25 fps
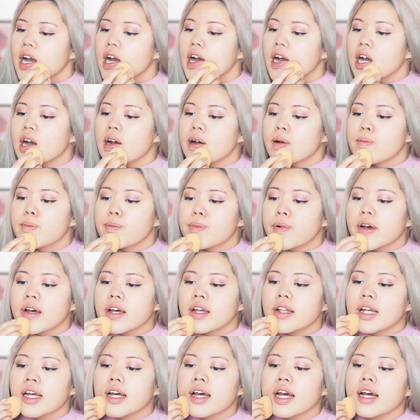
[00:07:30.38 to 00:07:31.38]

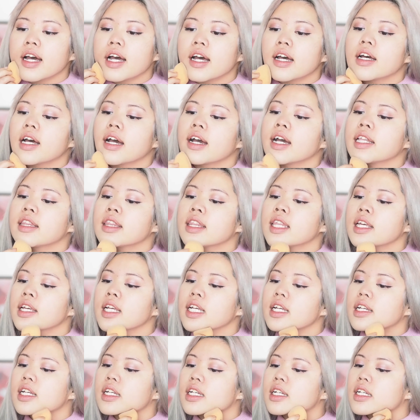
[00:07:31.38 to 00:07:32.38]
But I
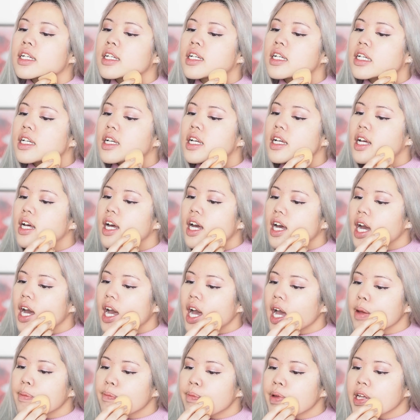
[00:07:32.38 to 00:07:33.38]
think
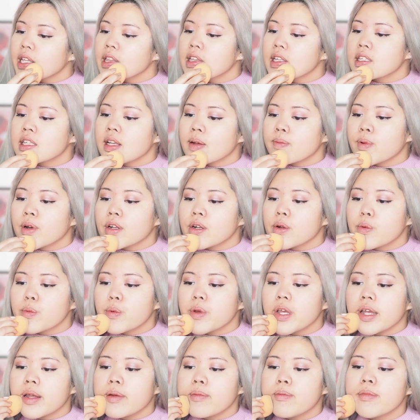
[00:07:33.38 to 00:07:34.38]
I picked this up on a
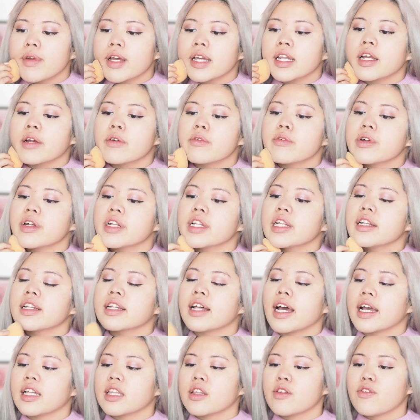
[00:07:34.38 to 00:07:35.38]
whim, and I really
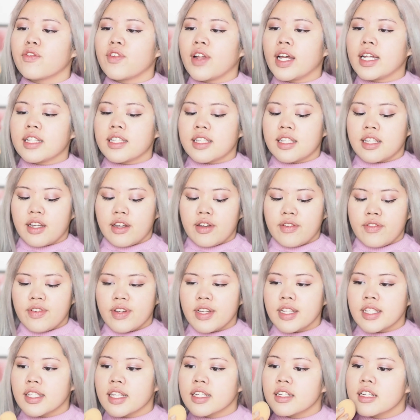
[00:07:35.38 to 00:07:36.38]
like the flat
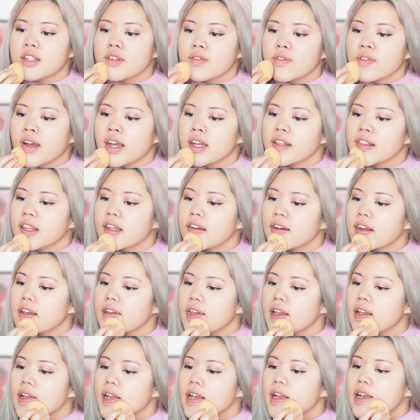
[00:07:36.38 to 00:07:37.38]
surface. I just find that
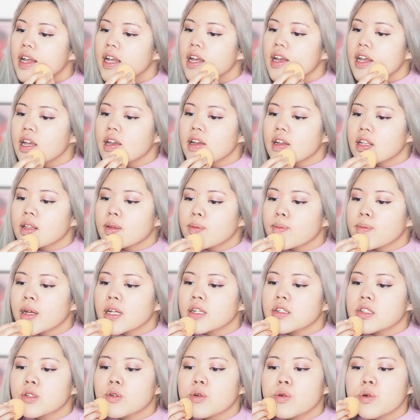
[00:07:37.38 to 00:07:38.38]
it's
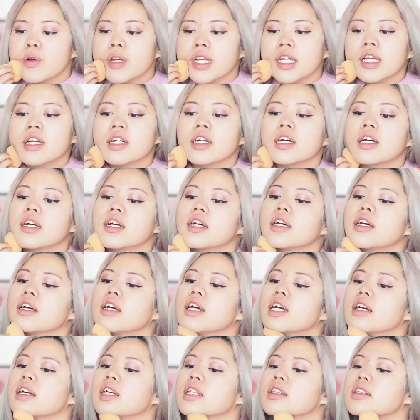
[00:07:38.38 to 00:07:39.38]
much quicker
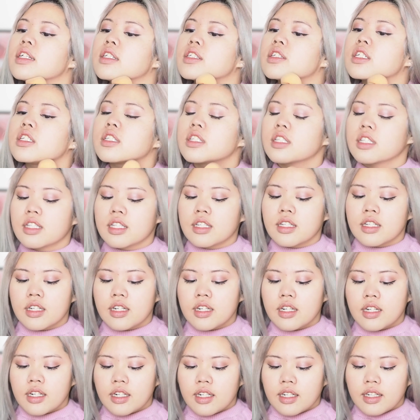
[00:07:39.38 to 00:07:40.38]
and it just
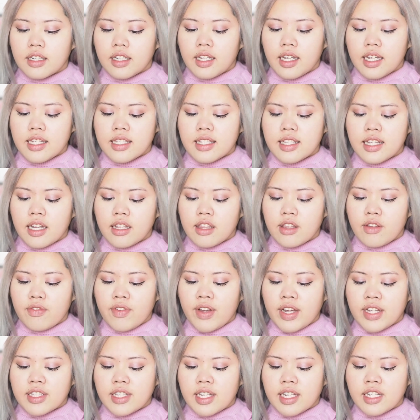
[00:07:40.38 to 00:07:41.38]
lays down the
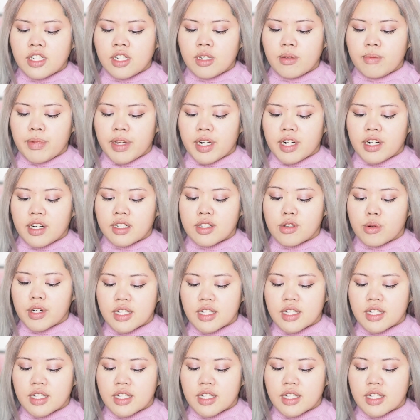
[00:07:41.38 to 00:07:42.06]
foundation better.